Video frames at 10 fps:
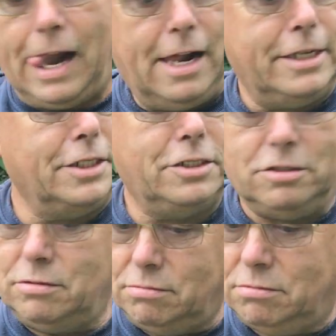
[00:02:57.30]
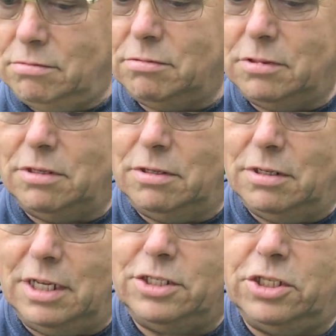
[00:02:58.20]
And
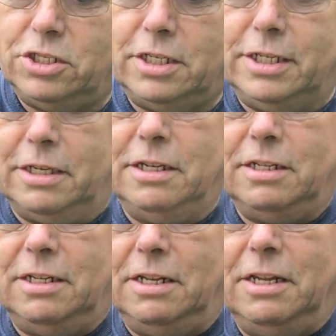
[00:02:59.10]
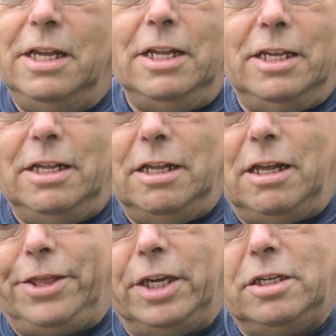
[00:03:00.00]
as they say,
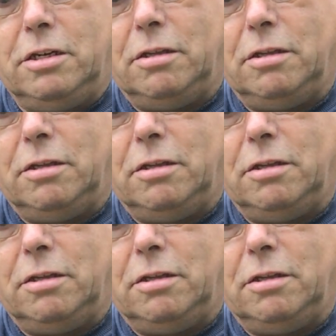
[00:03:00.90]
I think,